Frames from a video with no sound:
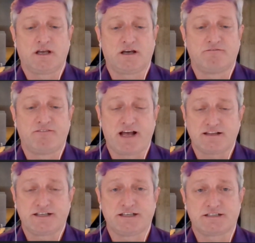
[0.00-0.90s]

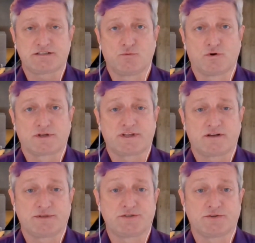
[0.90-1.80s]
validates the work that
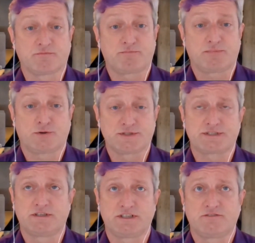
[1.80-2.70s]
I've been doing
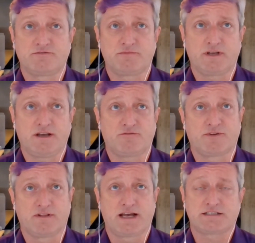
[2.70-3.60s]
personally
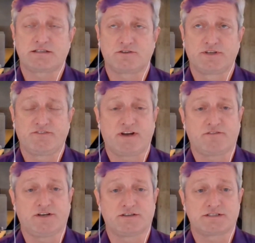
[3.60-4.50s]
for the last
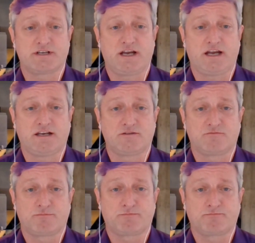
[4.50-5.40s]
35 years and
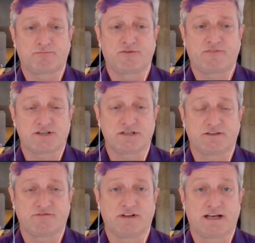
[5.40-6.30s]

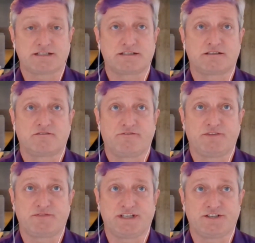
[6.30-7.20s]
professionally for the last
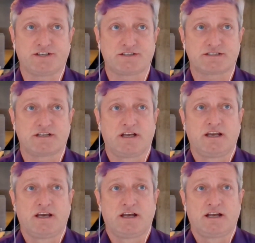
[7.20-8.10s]
15 years.
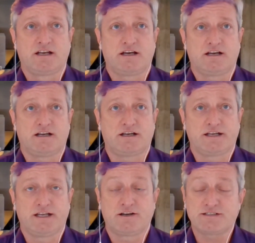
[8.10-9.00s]

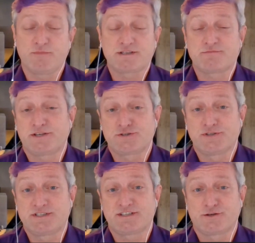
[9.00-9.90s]
It also makes my
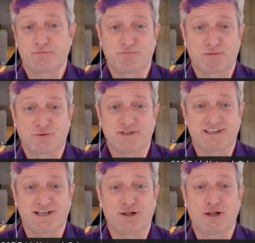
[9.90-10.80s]
choice to go to
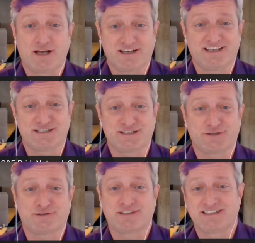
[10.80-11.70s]
Berkeley a lot
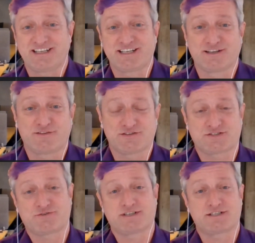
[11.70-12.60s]
easier, taking the
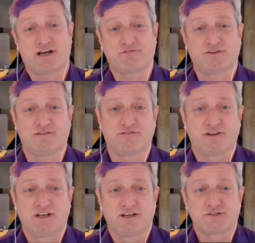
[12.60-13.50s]
stress off of
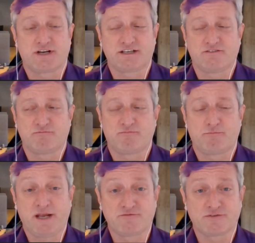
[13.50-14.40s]
trying to
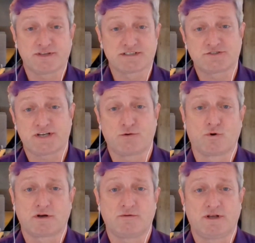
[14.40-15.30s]
pay for things and try to
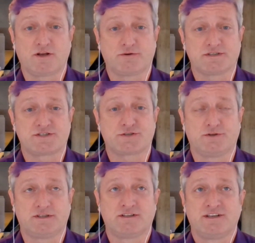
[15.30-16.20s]
work while going to
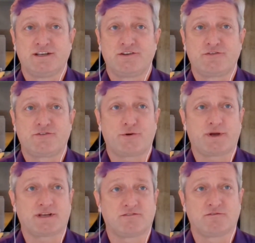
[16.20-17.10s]
school. So
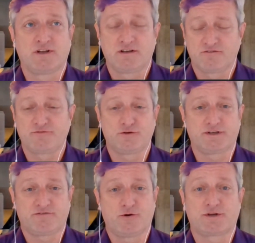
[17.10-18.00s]
I can
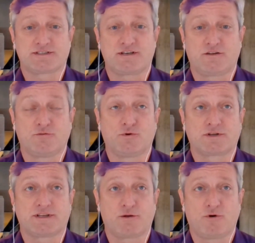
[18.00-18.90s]
fully focus on the
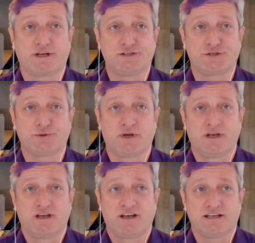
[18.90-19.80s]
work that I want to do,
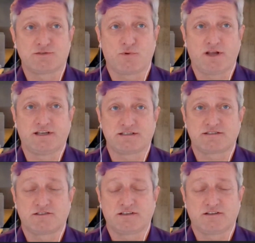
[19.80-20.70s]
as well
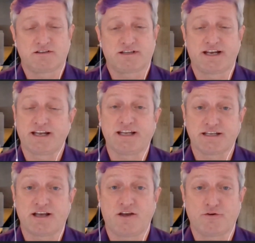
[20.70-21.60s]
as get
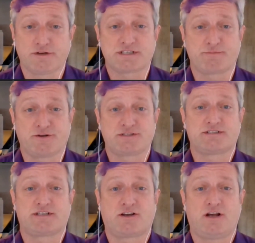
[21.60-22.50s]
any other
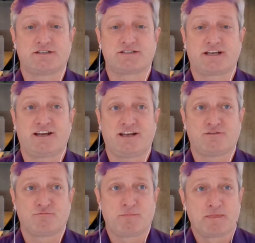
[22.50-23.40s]
experiences at college I
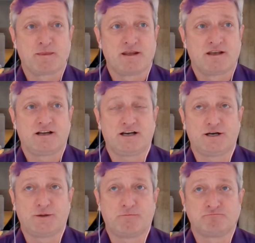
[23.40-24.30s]

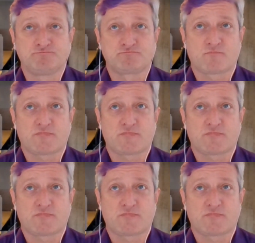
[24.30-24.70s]
can.